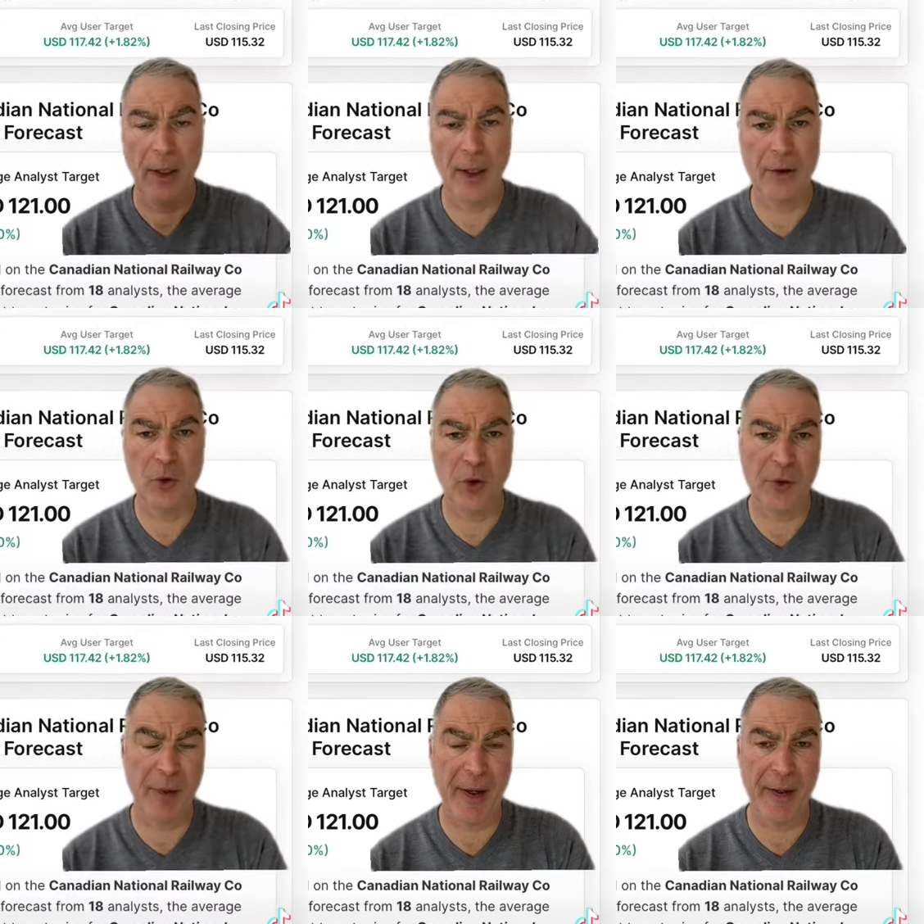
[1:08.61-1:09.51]
And Deutsche
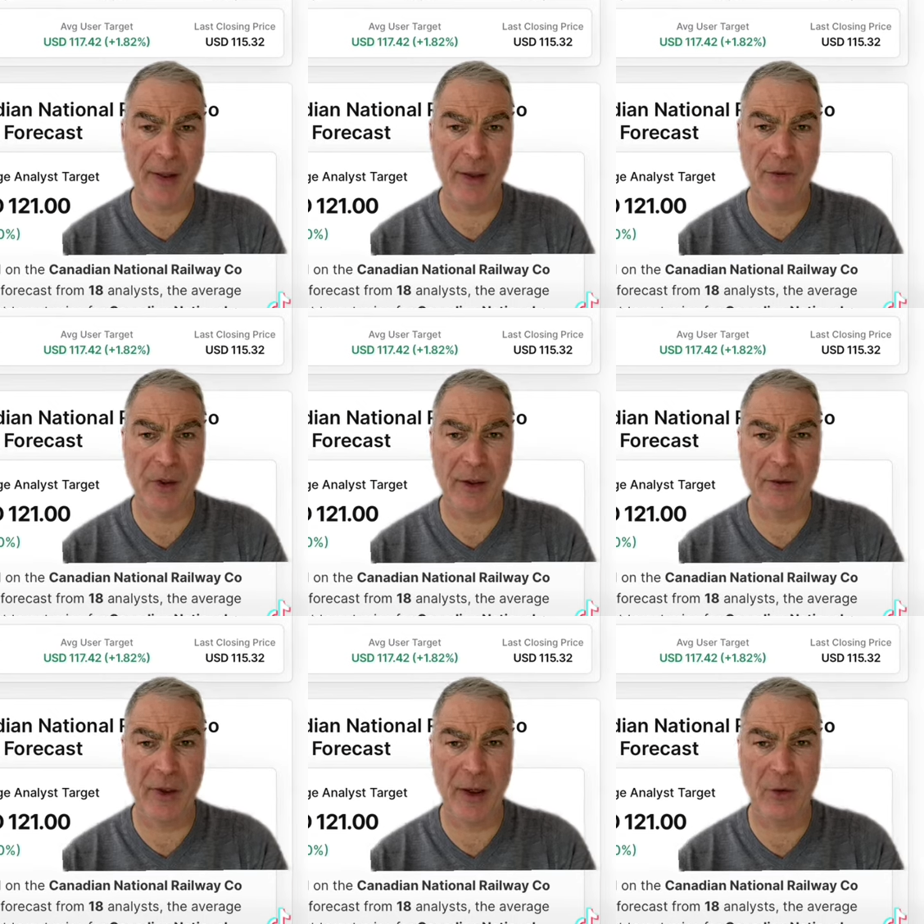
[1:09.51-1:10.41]
Bank has uh,
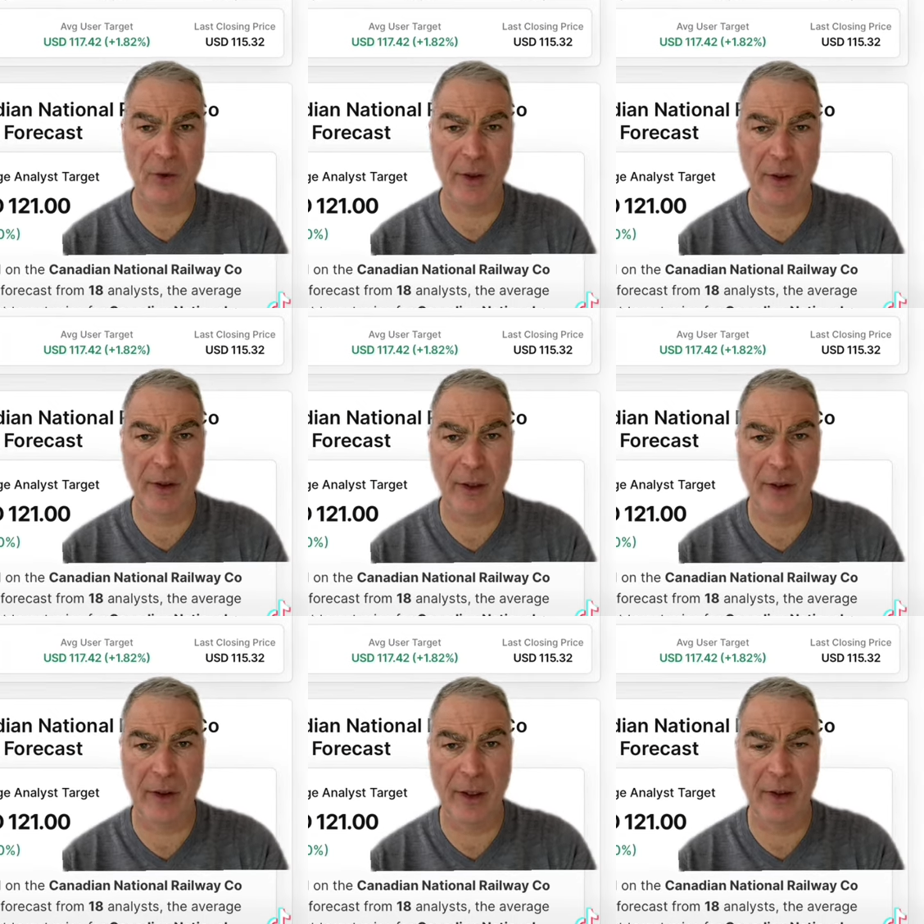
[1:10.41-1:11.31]
downgraded uh,
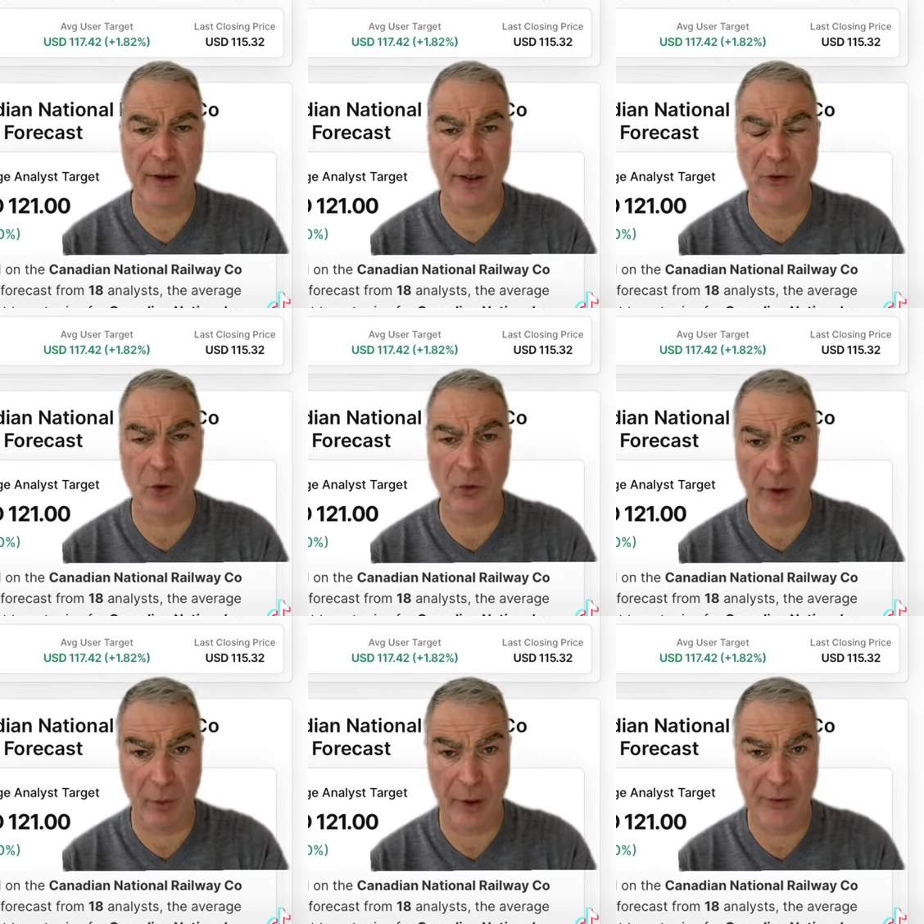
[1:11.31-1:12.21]
Canadian National
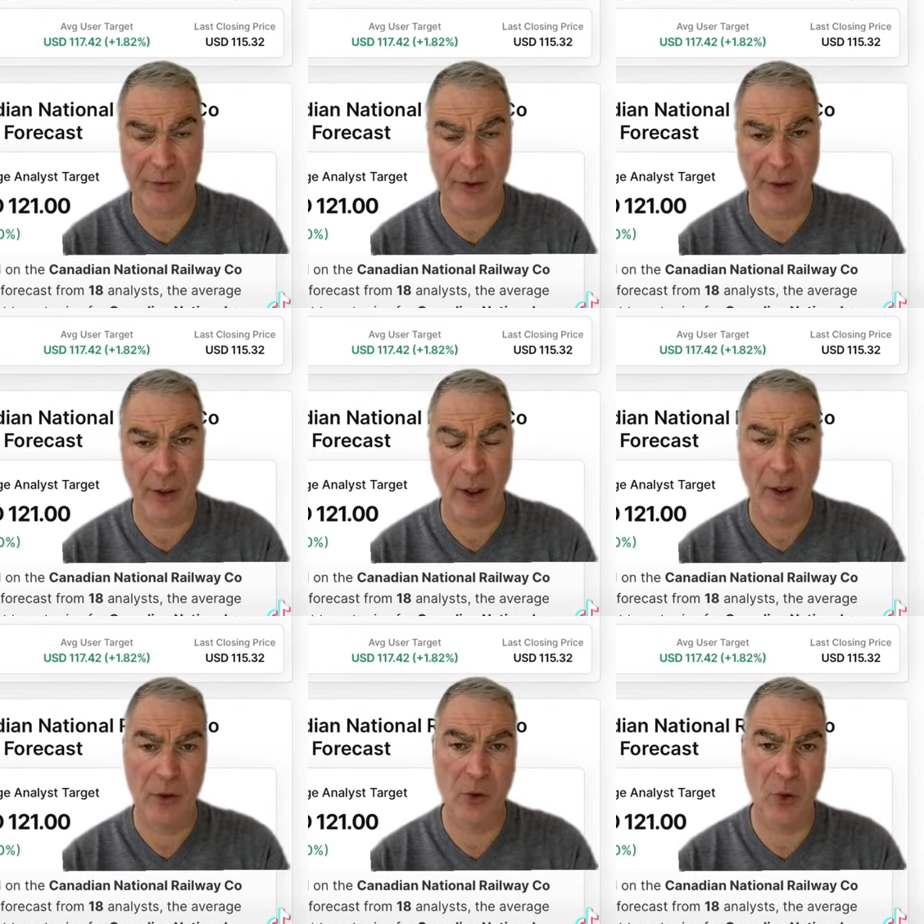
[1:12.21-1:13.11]
Railway today
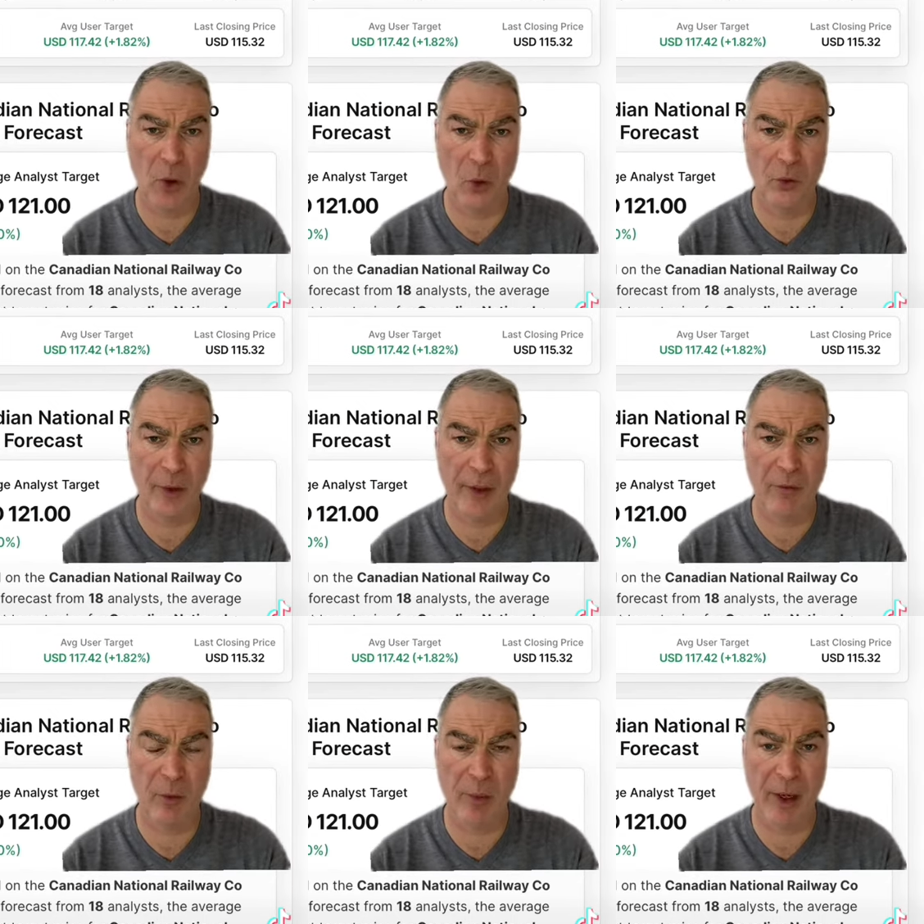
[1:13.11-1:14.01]
to a hold rating
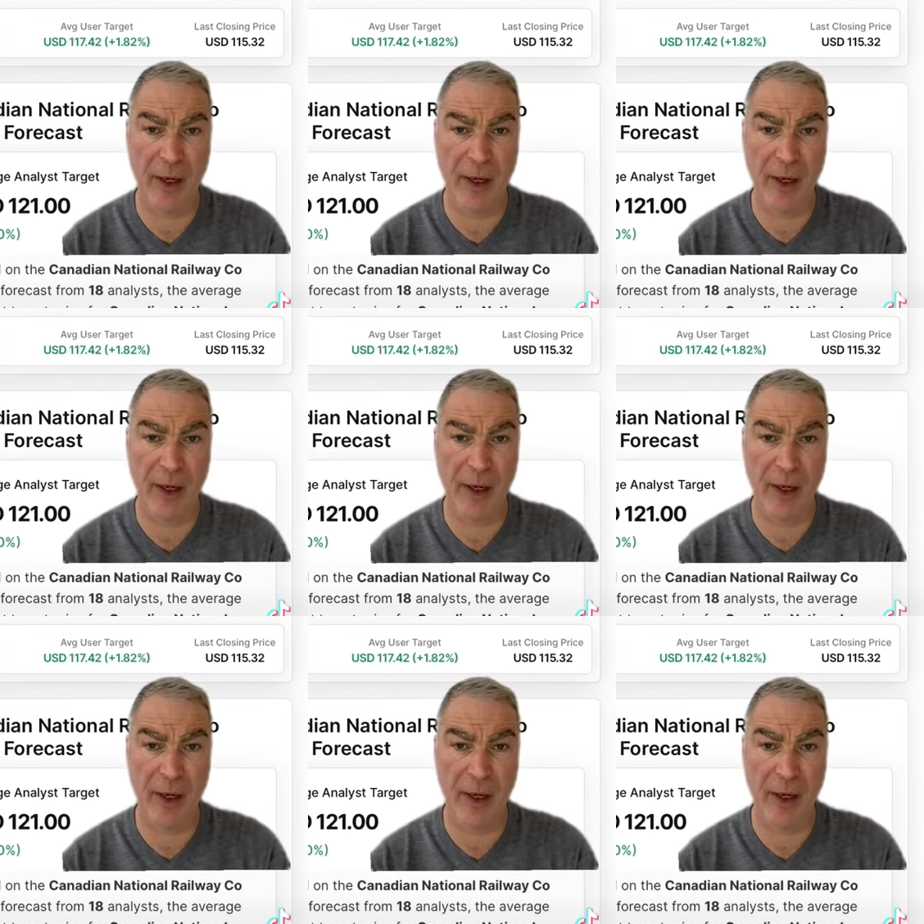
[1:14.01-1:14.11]
from a buy,